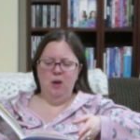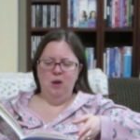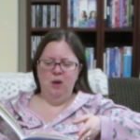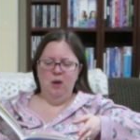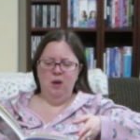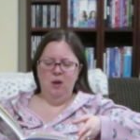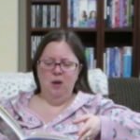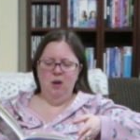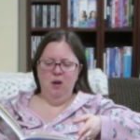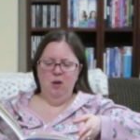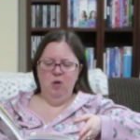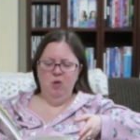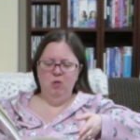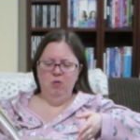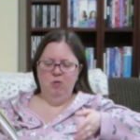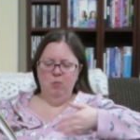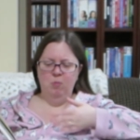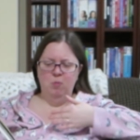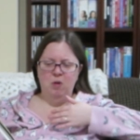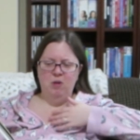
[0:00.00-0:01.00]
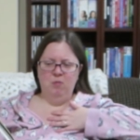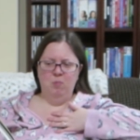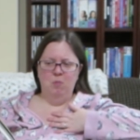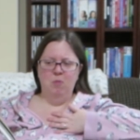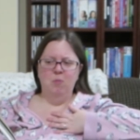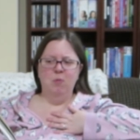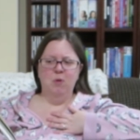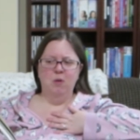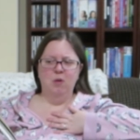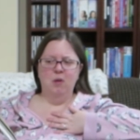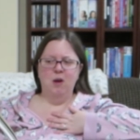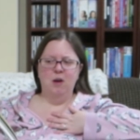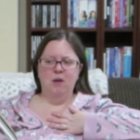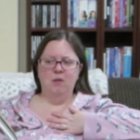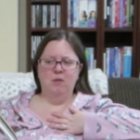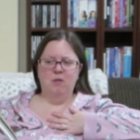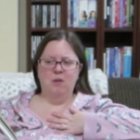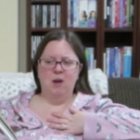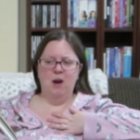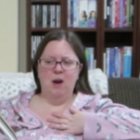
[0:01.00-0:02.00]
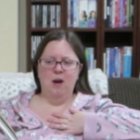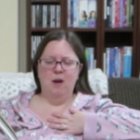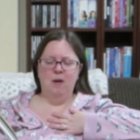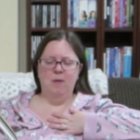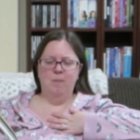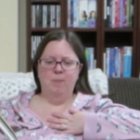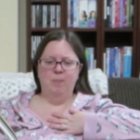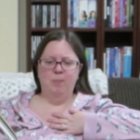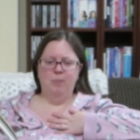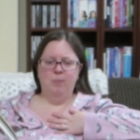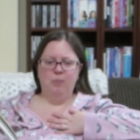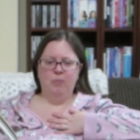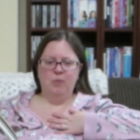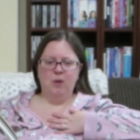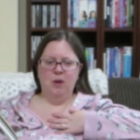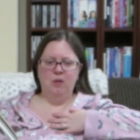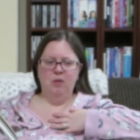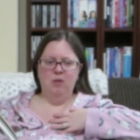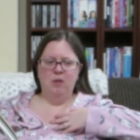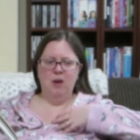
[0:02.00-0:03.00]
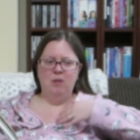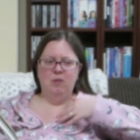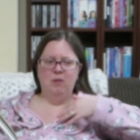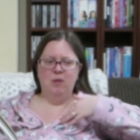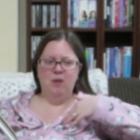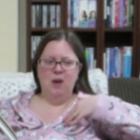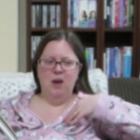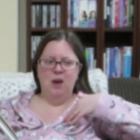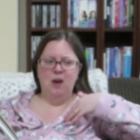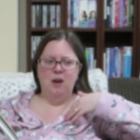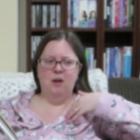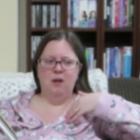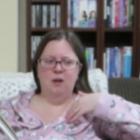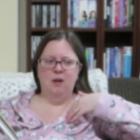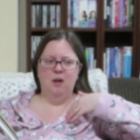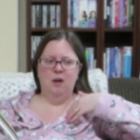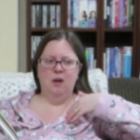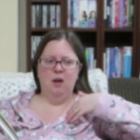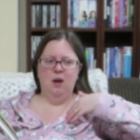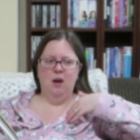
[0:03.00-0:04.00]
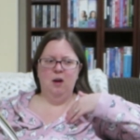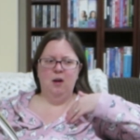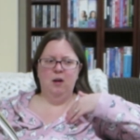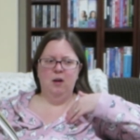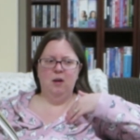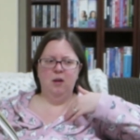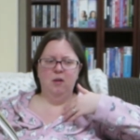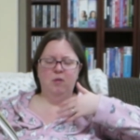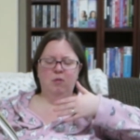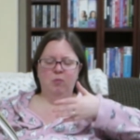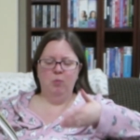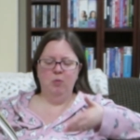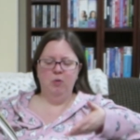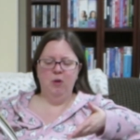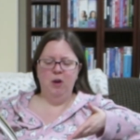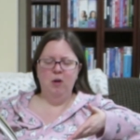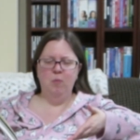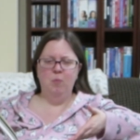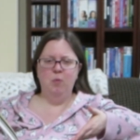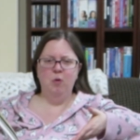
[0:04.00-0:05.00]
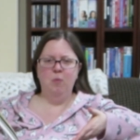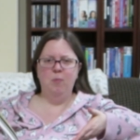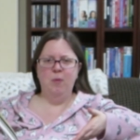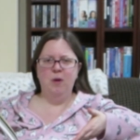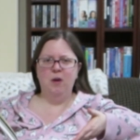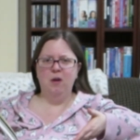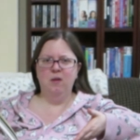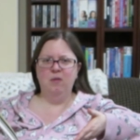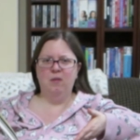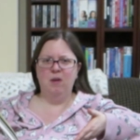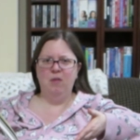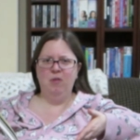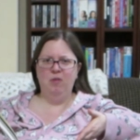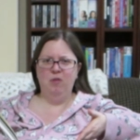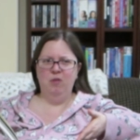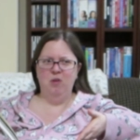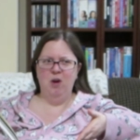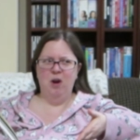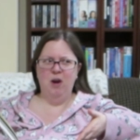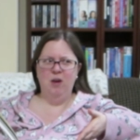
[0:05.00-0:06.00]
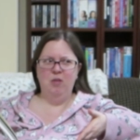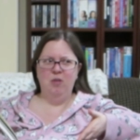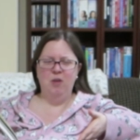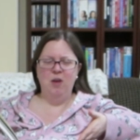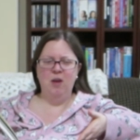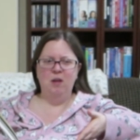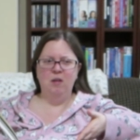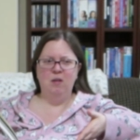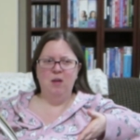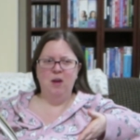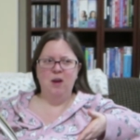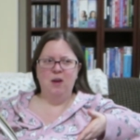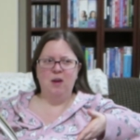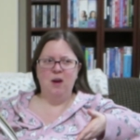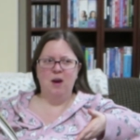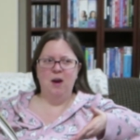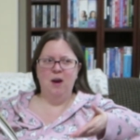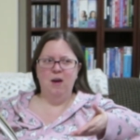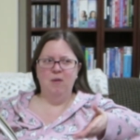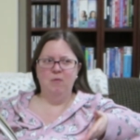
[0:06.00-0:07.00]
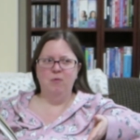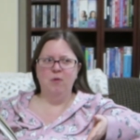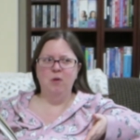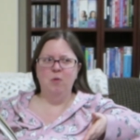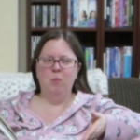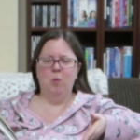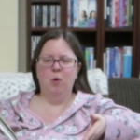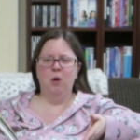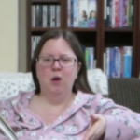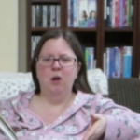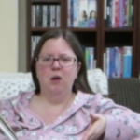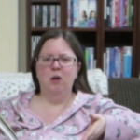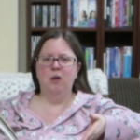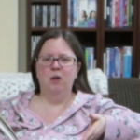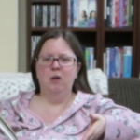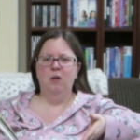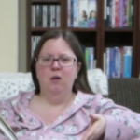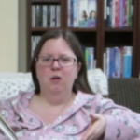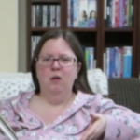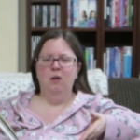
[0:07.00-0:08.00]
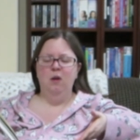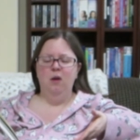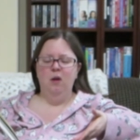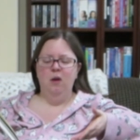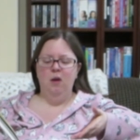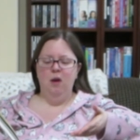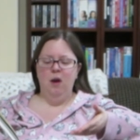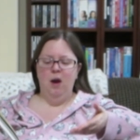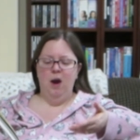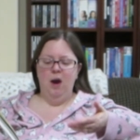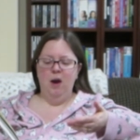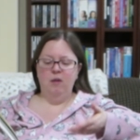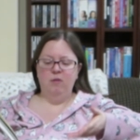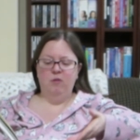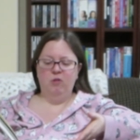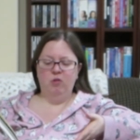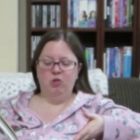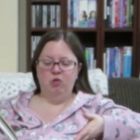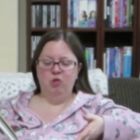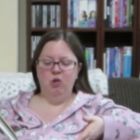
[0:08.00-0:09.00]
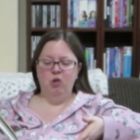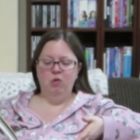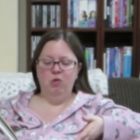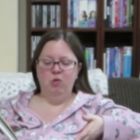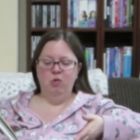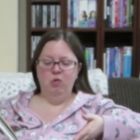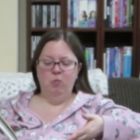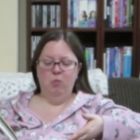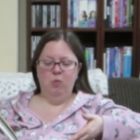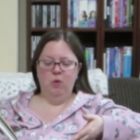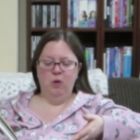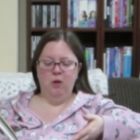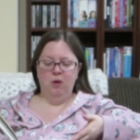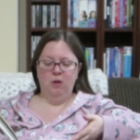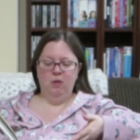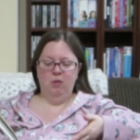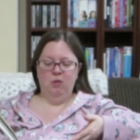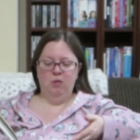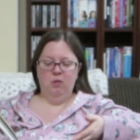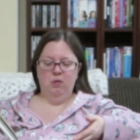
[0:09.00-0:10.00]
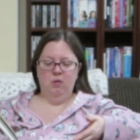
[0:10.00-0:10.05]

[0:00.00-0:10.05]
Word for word: it, it also makes me realize that that's again it's relatable because I I think like everyone has struggled with